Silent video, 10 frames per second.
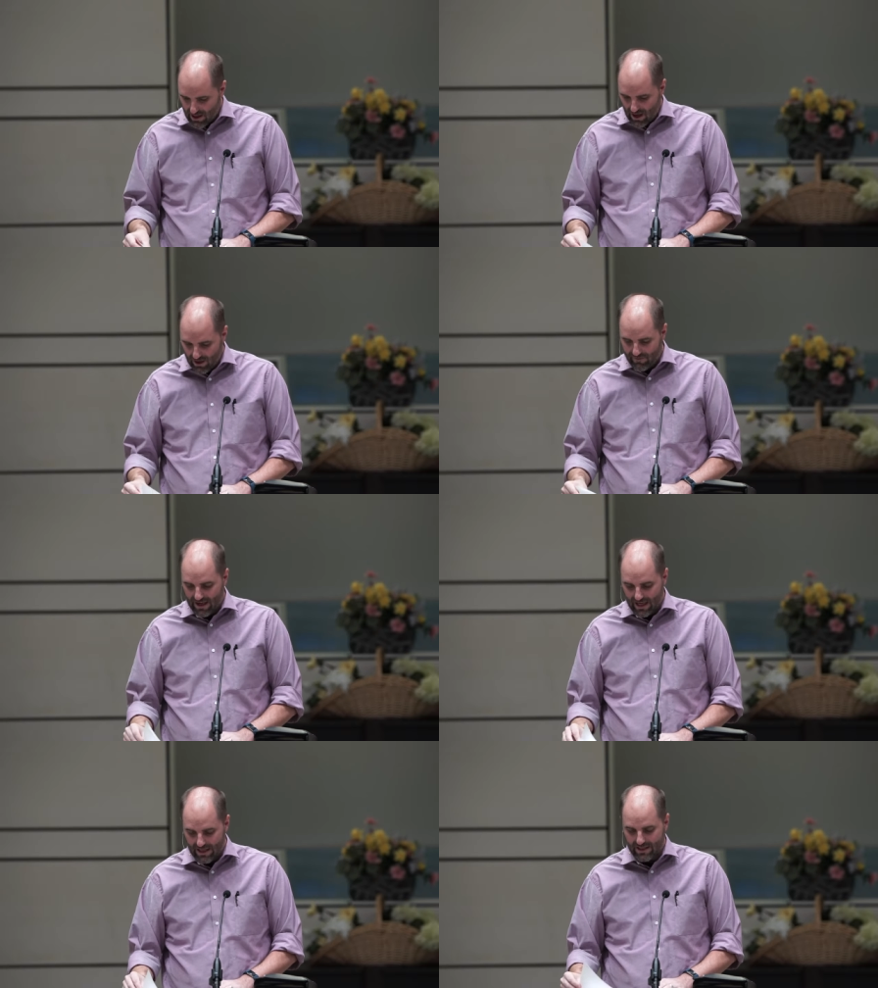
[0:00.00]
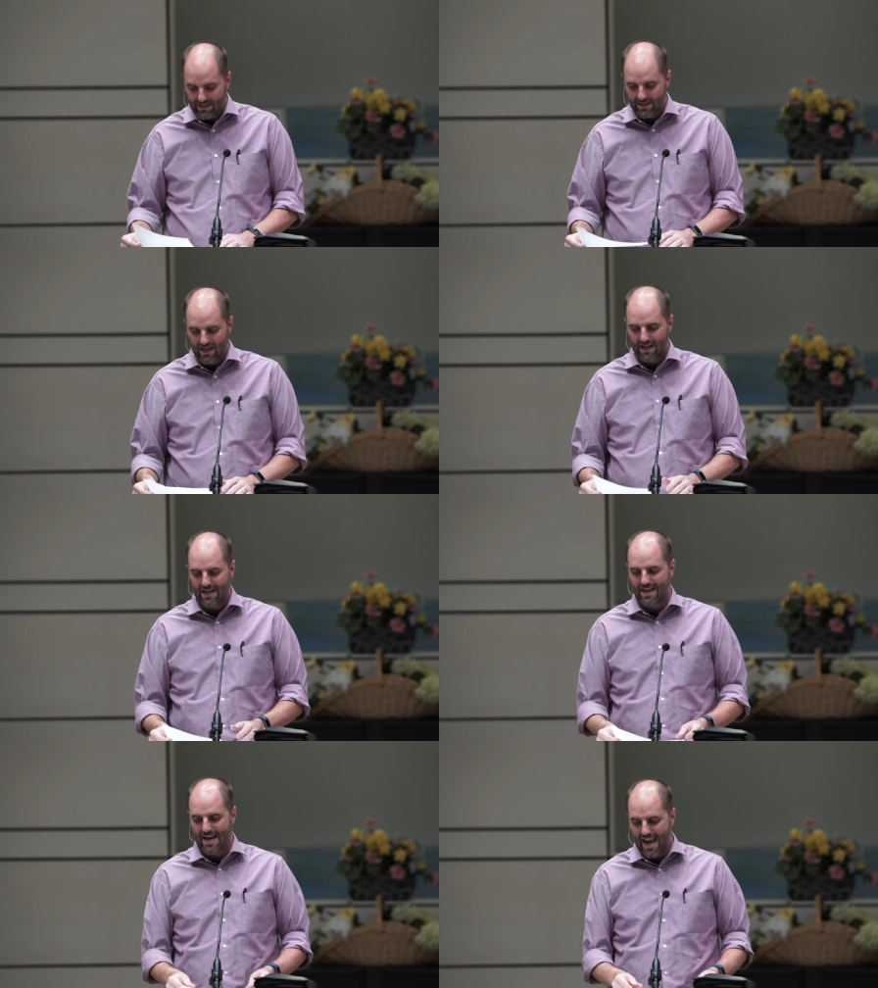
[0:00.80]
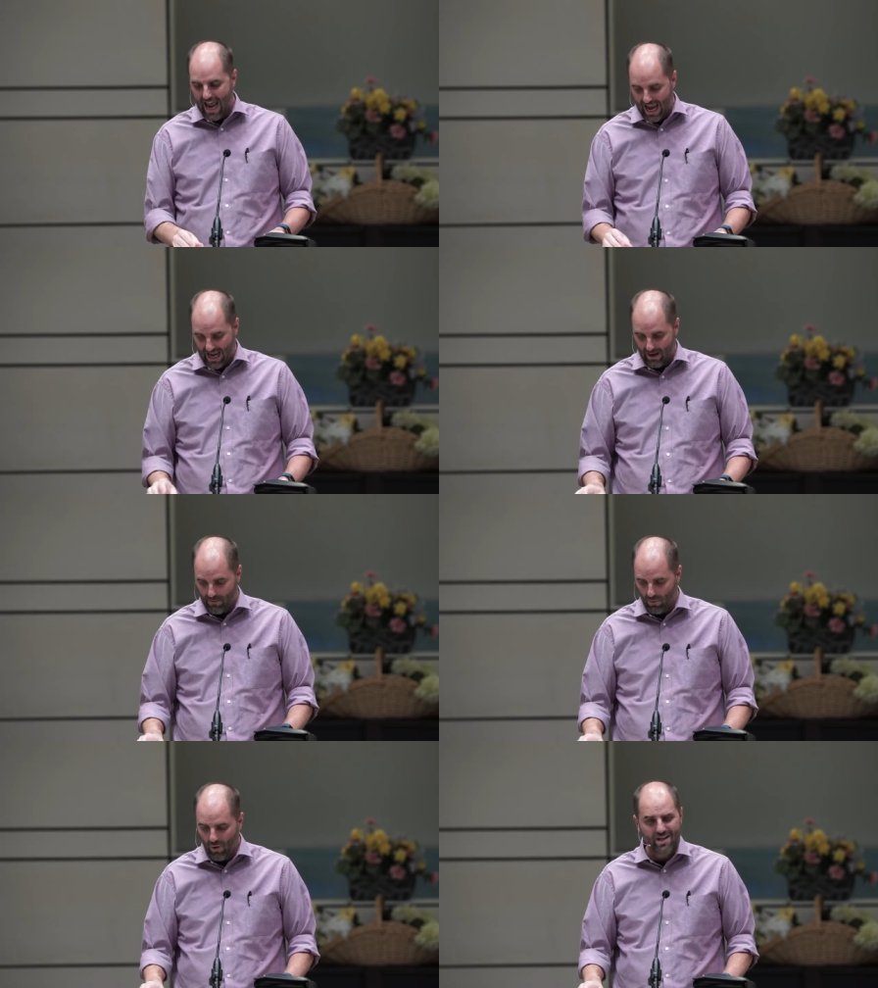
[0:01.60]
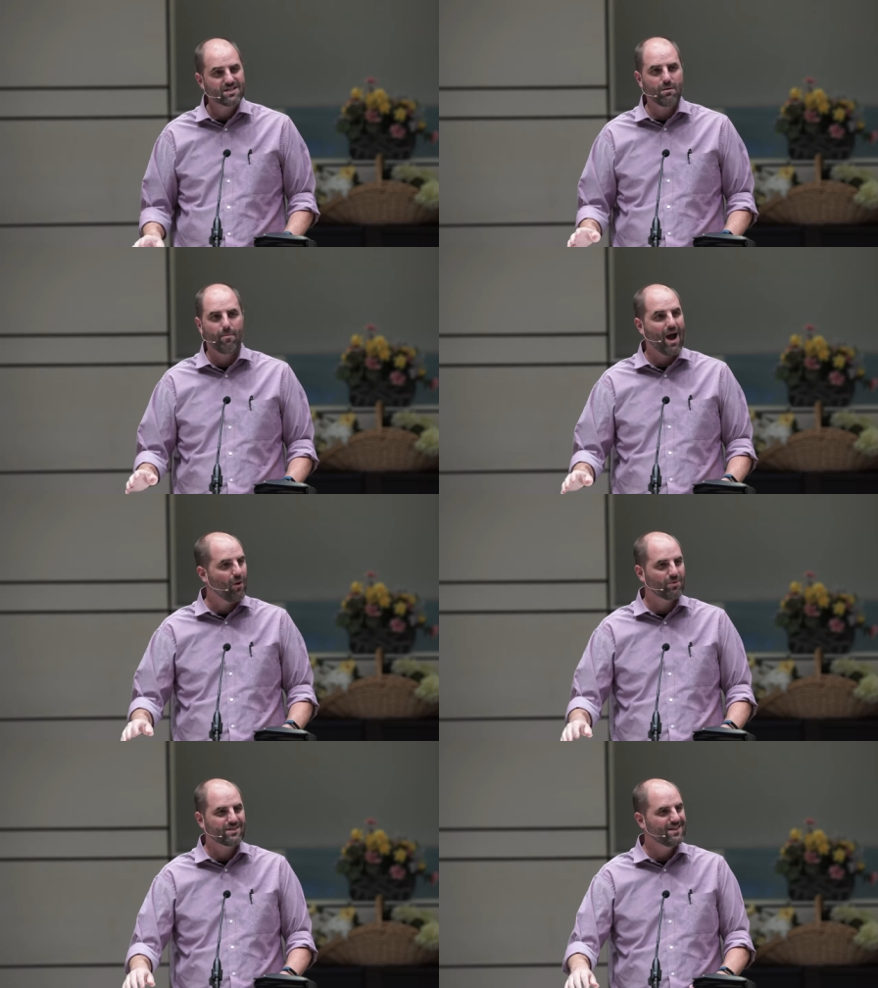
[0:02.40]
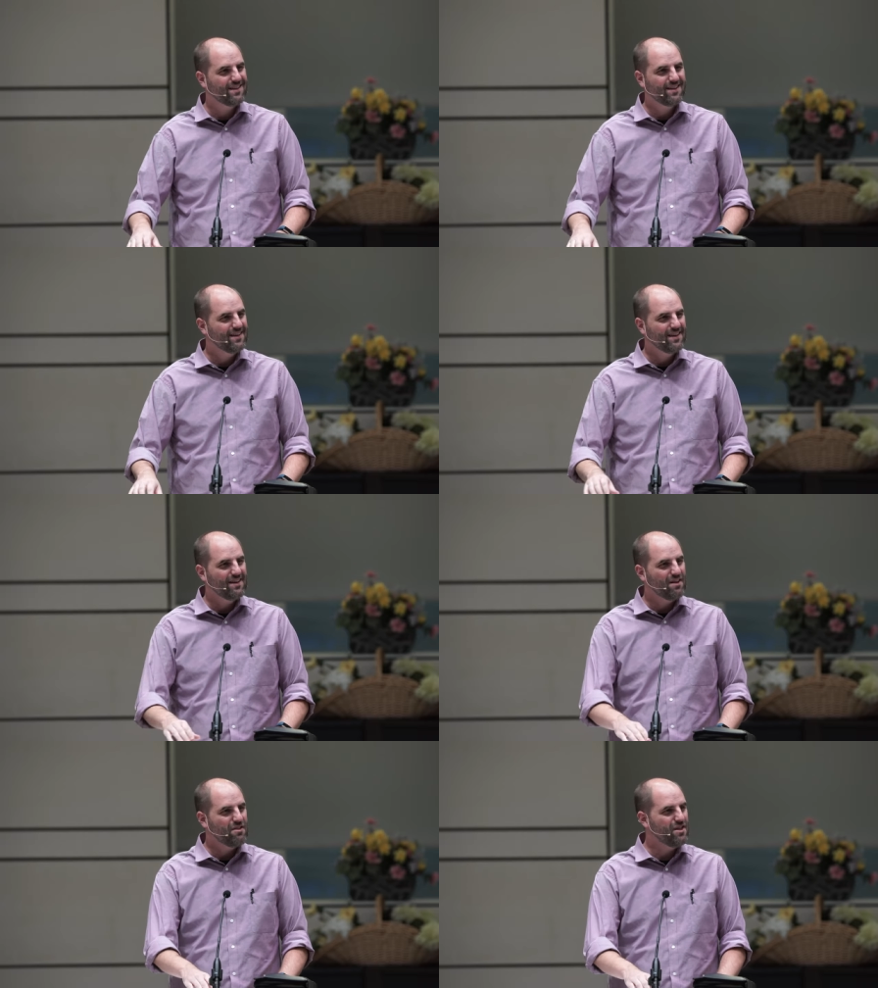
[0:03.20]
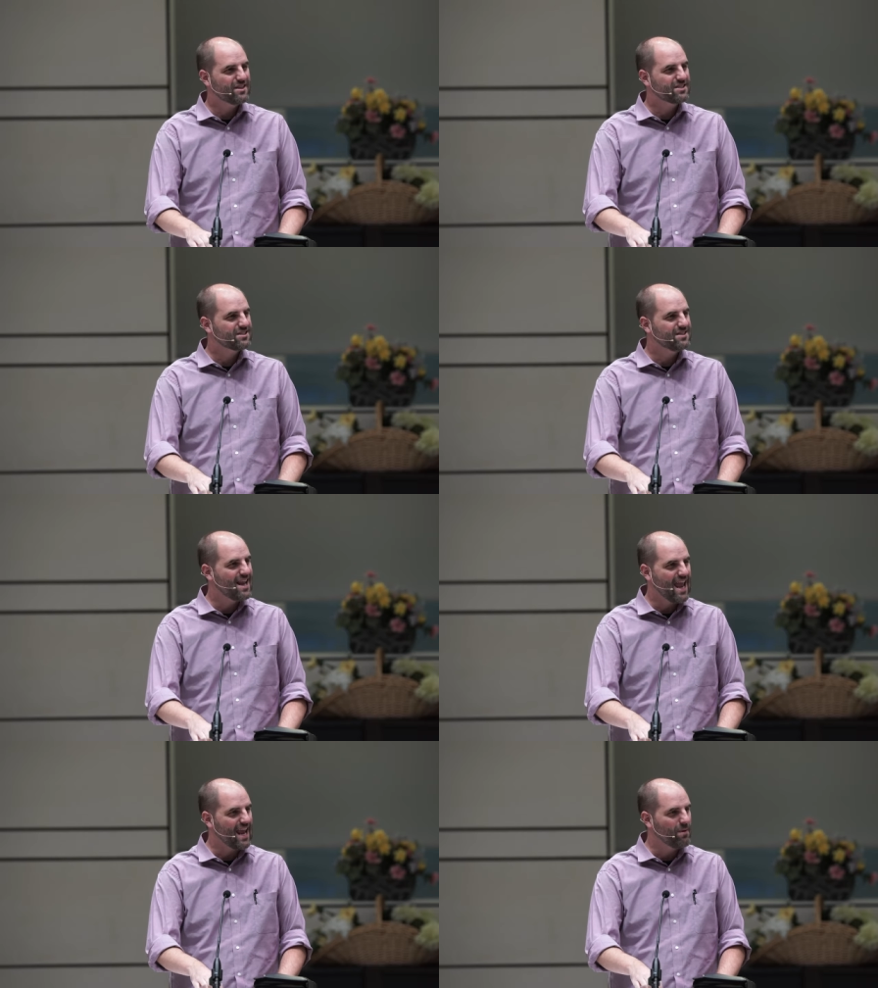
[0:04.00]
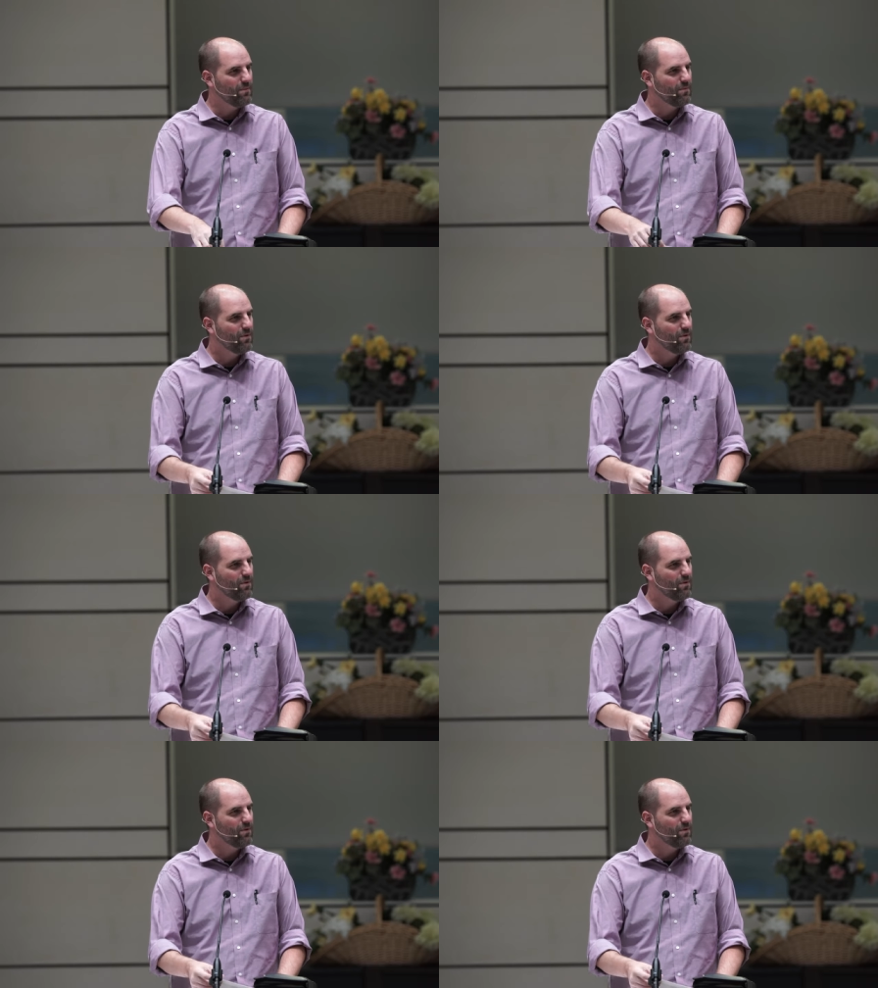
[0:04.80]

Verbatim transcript: of his name. What is it about this name?